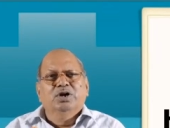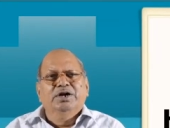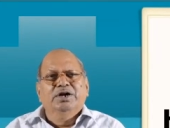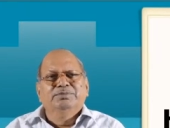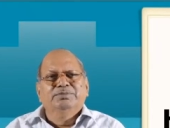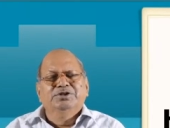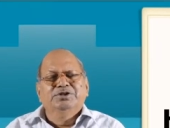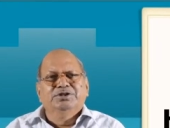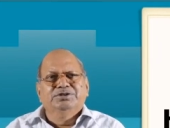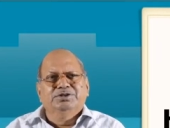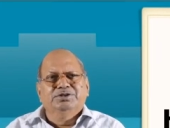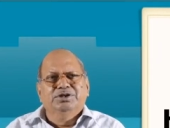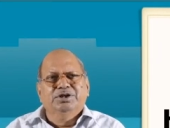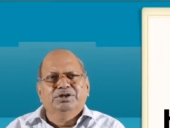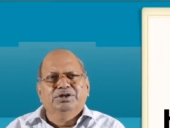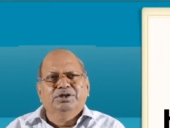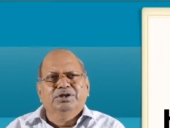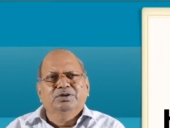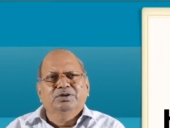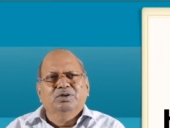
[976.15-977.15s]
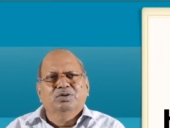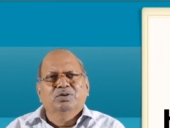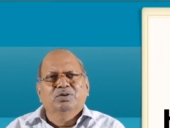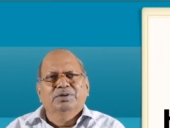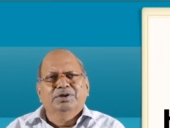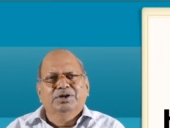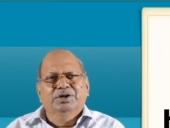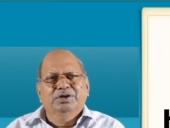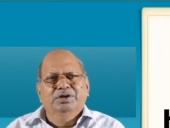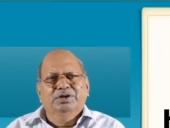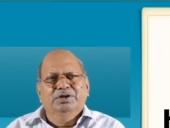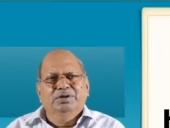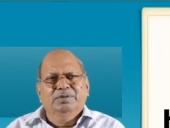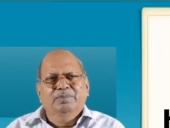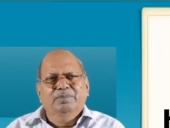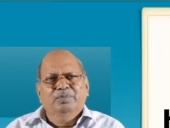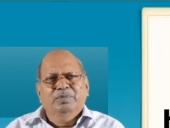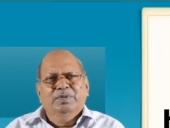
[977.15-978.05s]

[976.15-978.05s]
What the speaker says: I am just taking over here.